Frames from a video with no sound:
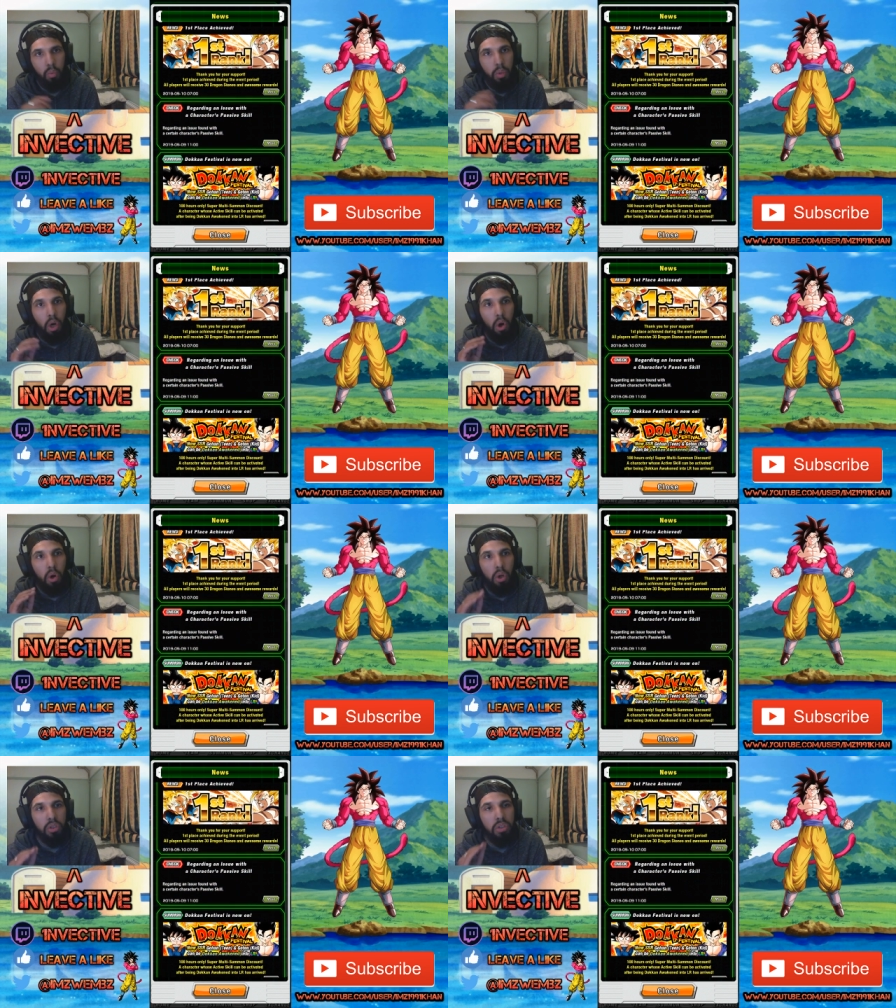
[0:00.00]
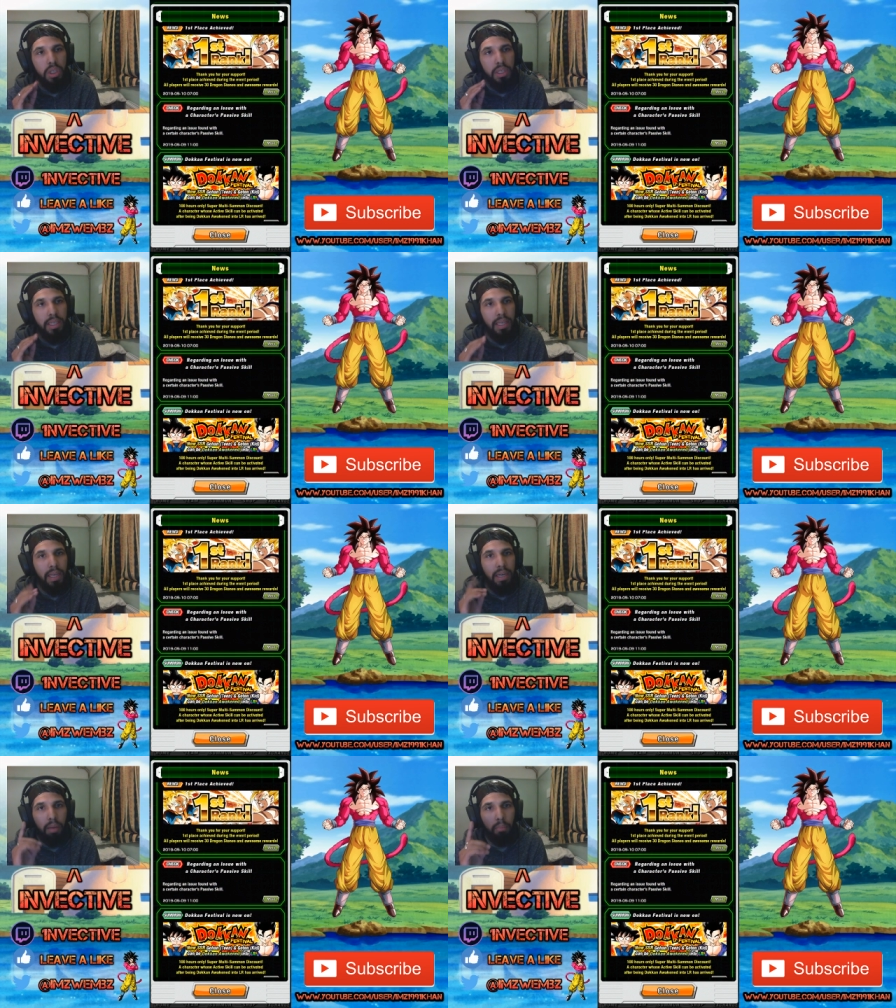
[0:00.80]
We are constantly
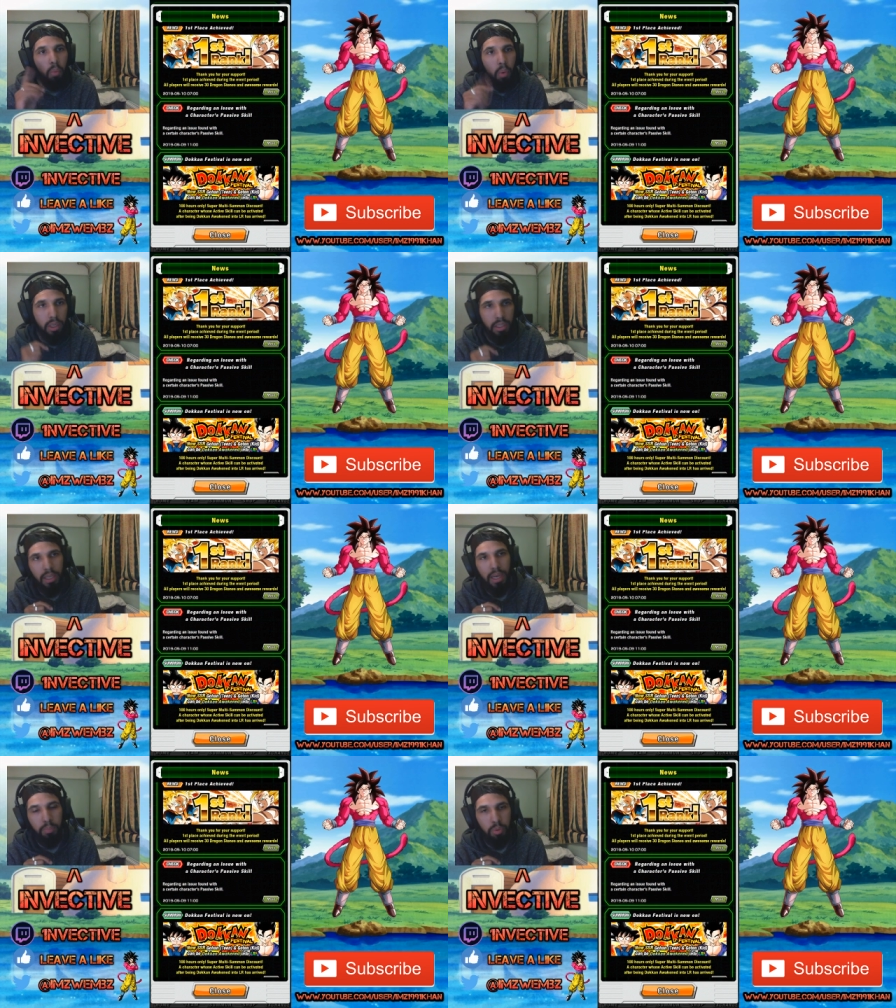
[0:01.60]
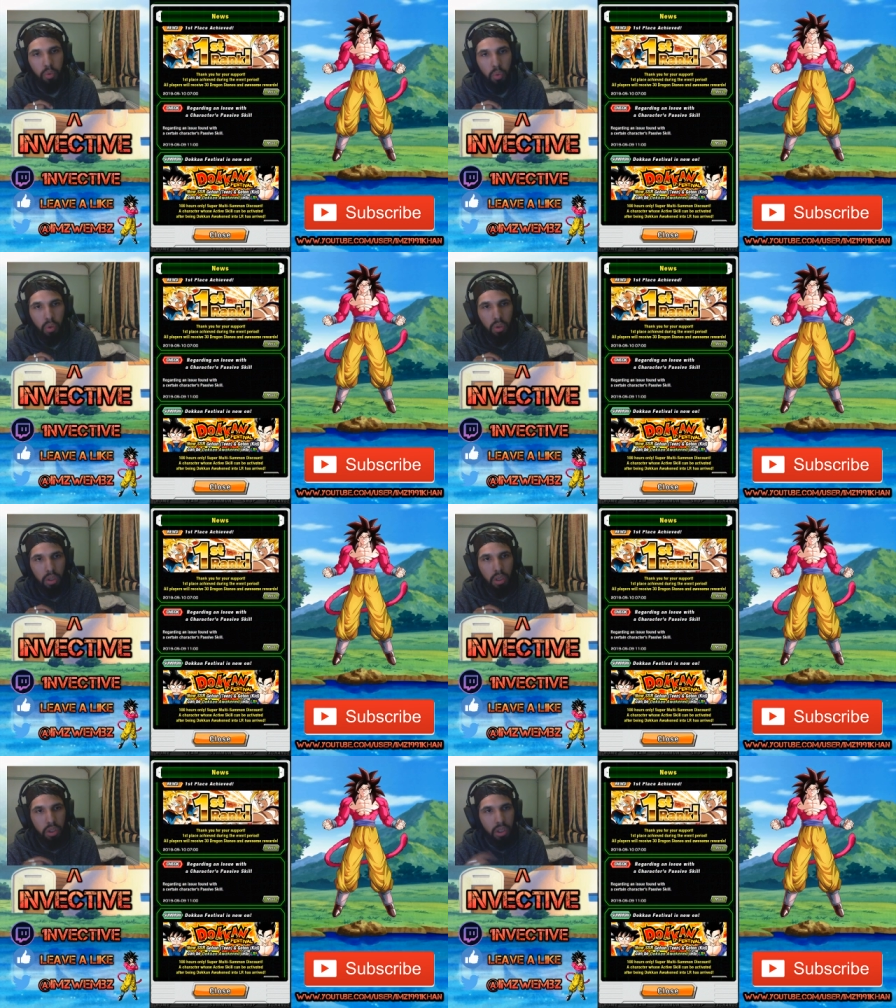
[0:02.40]
hitting number one in the App Store.
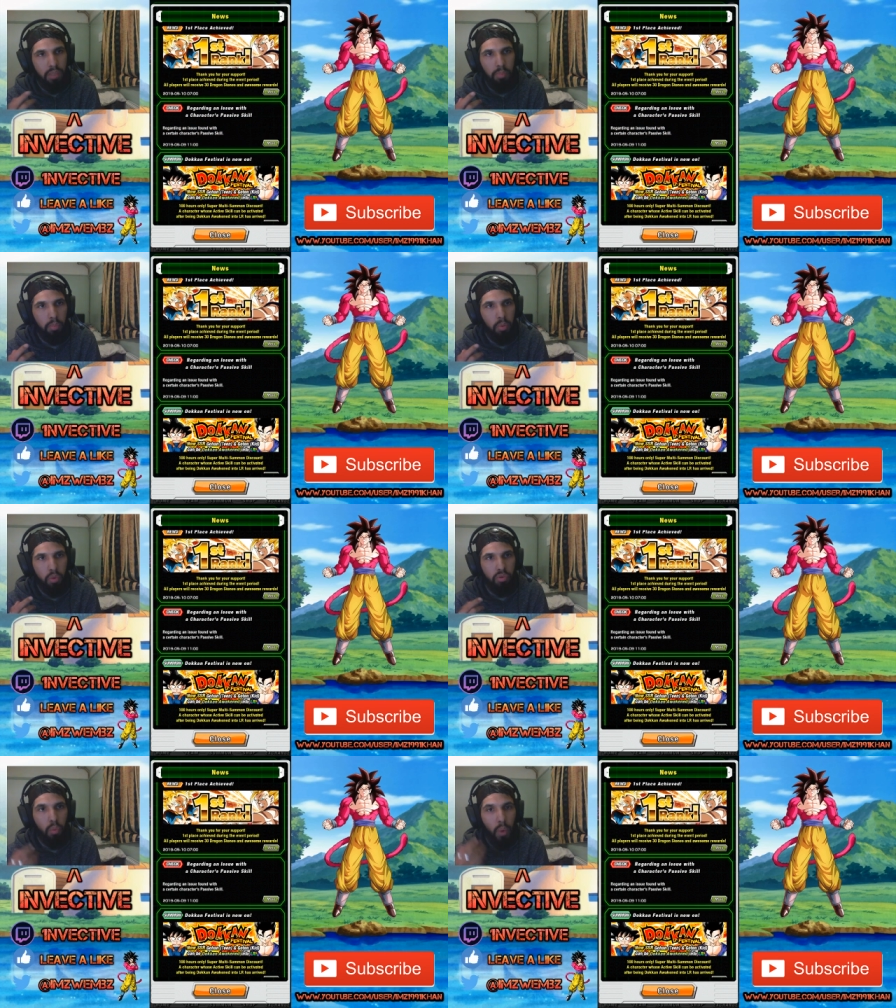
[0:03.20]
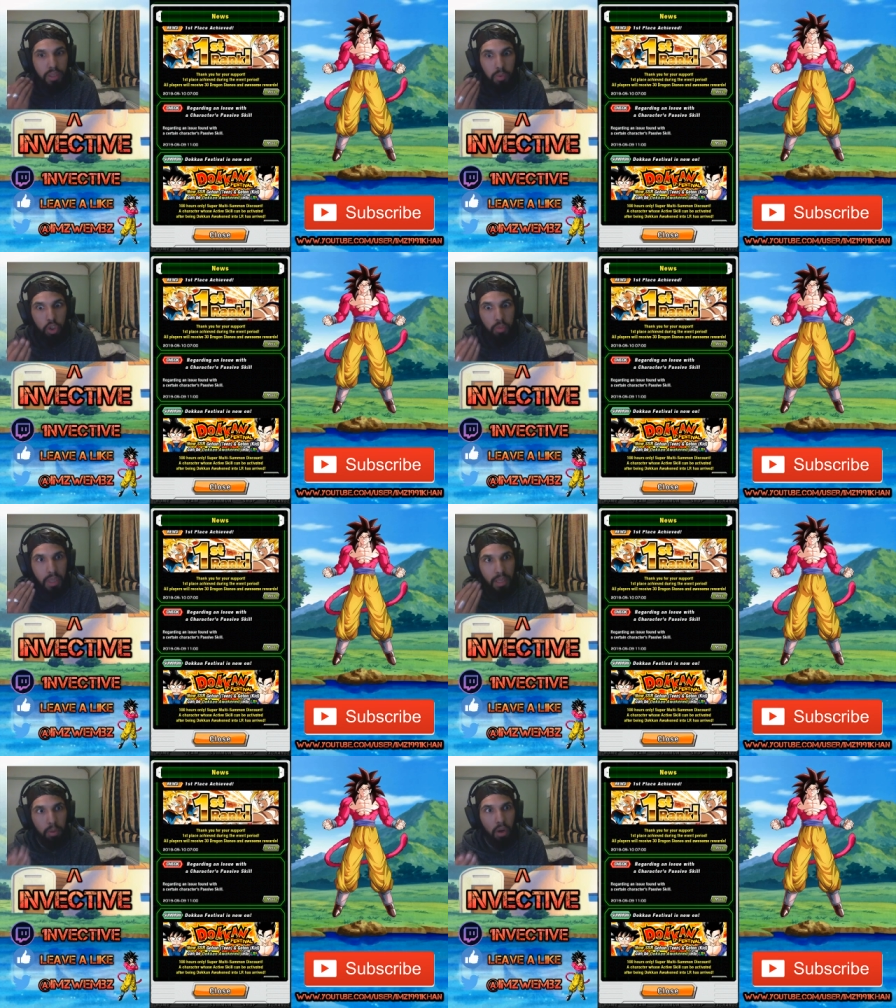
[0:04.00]
You guys probably wondering why, it's because
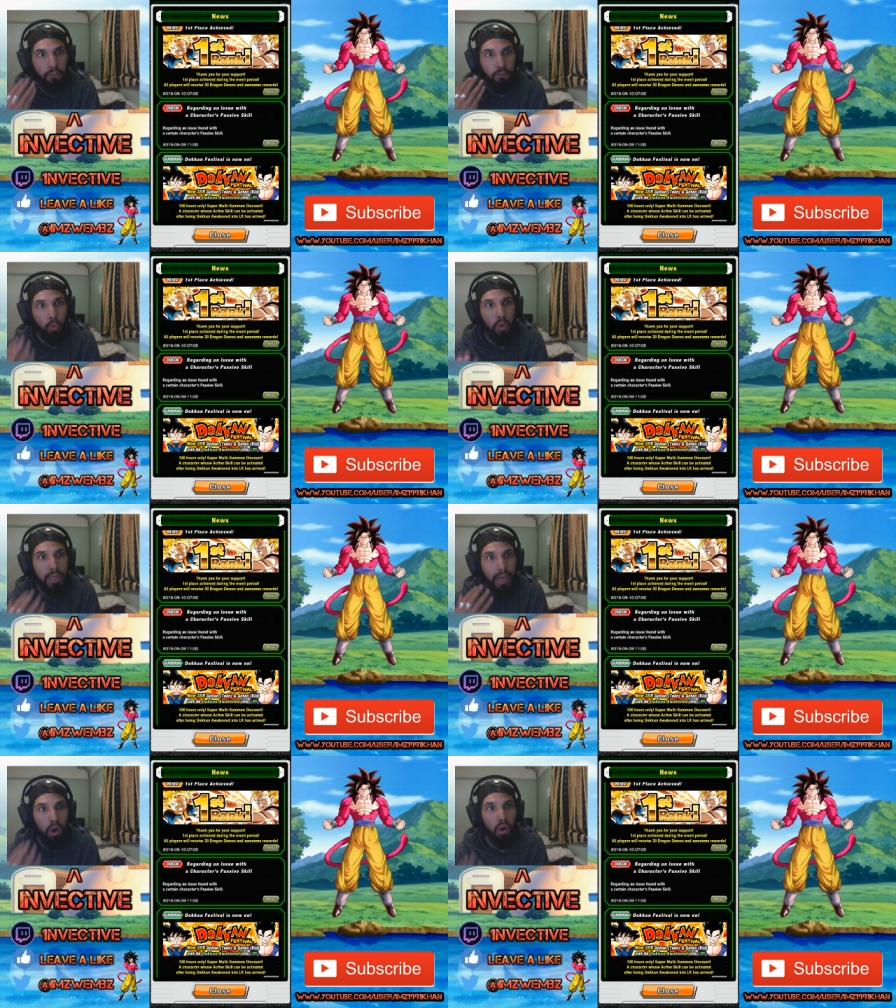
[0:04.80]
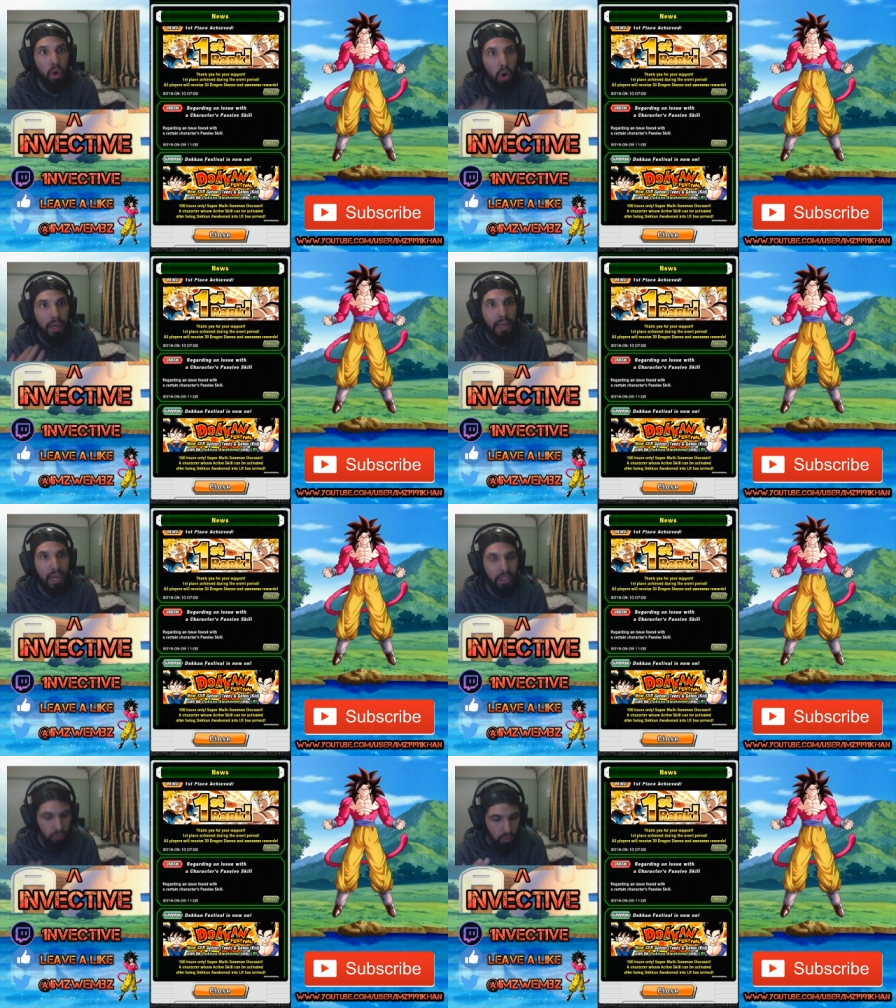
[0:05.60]
people are forking out a lot of
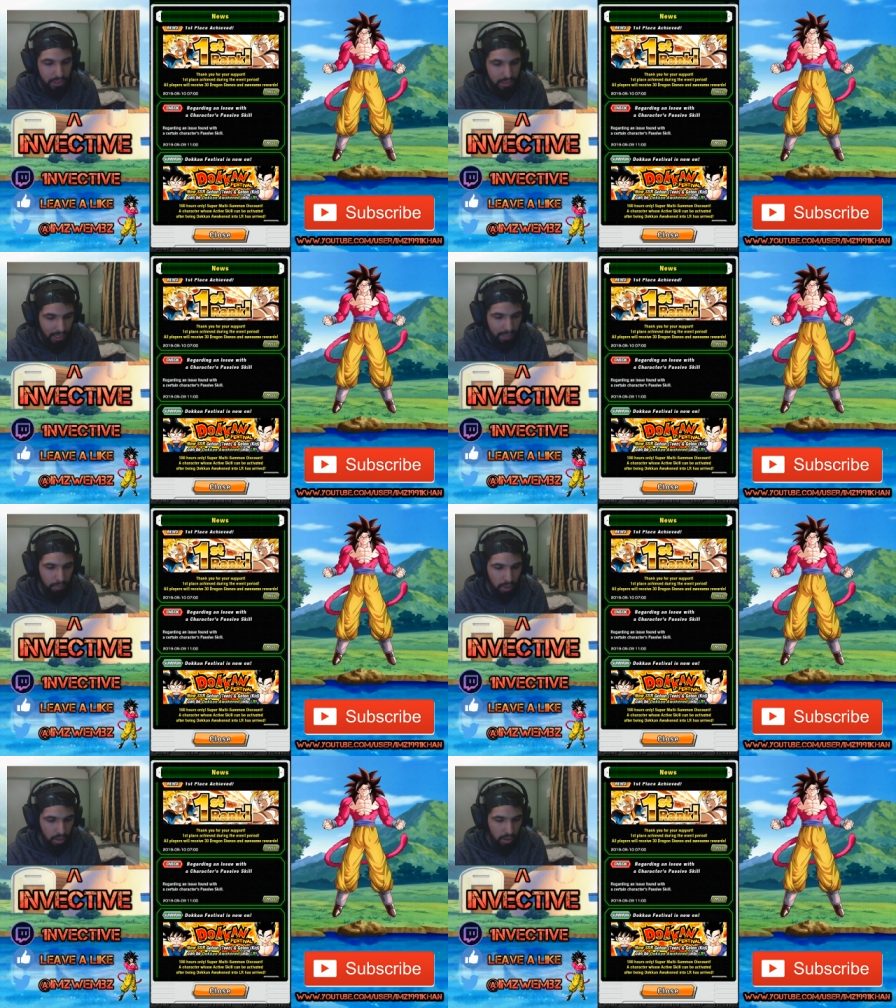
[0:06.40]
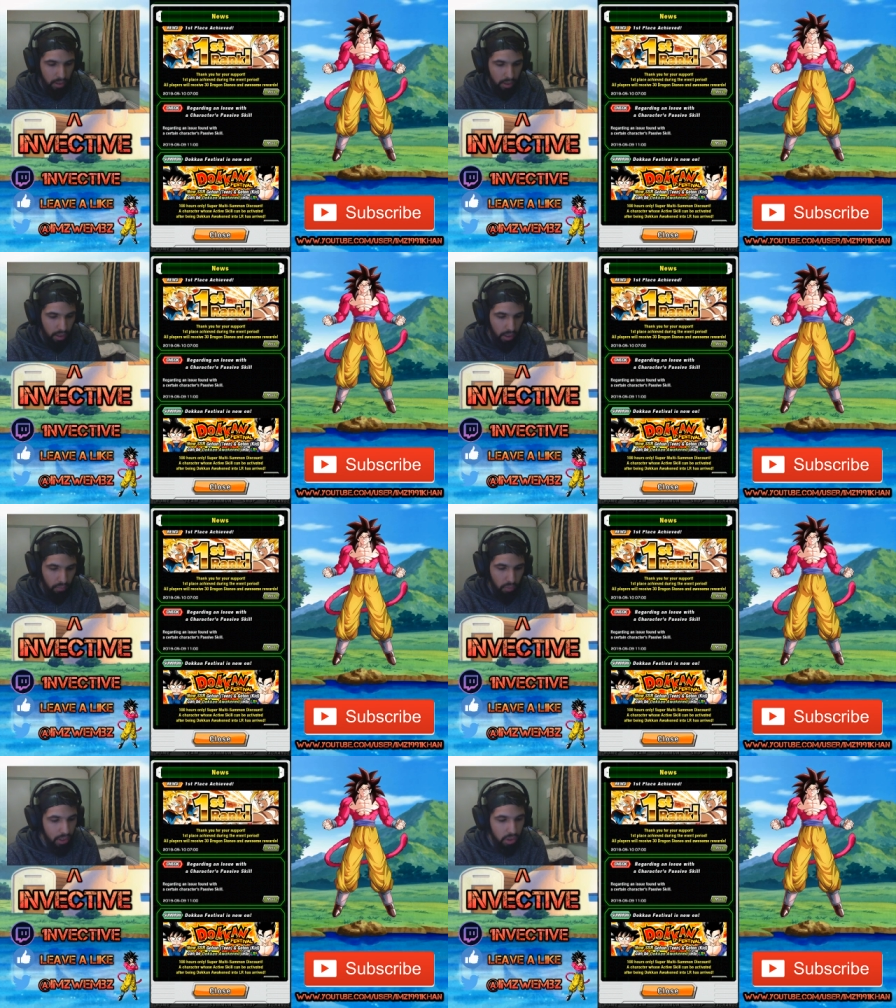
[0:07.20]
cash for this game. And
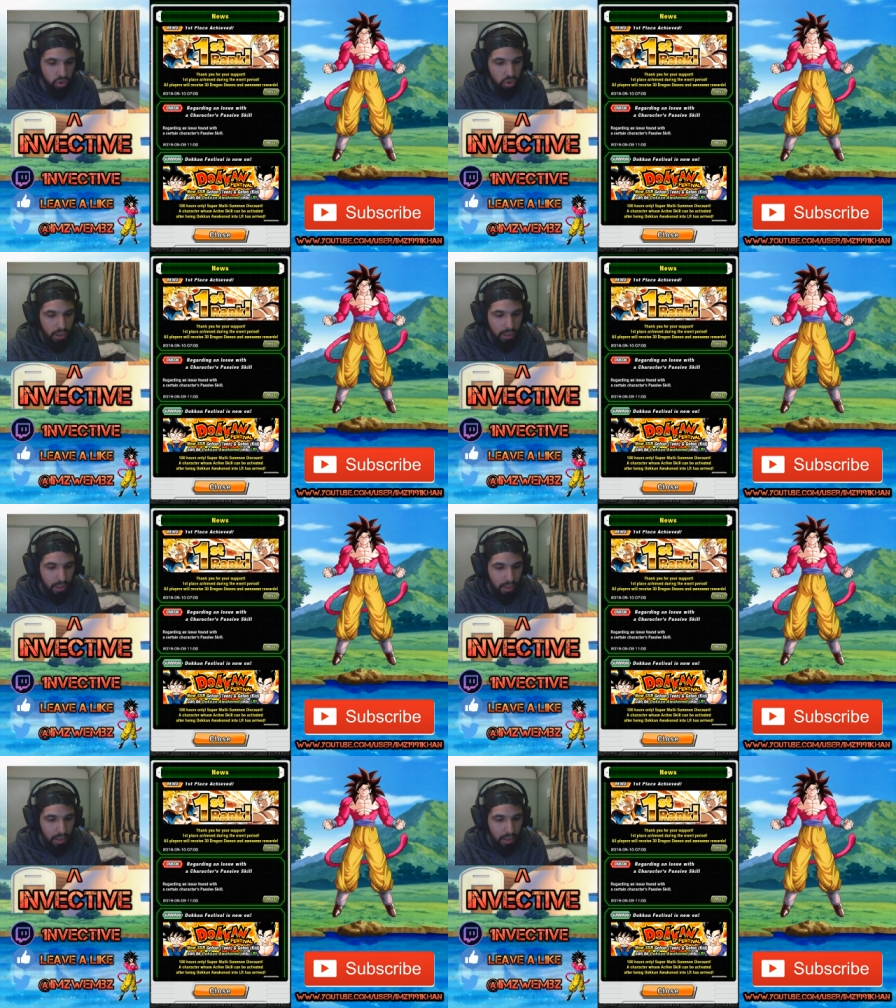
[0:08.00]
really and truly,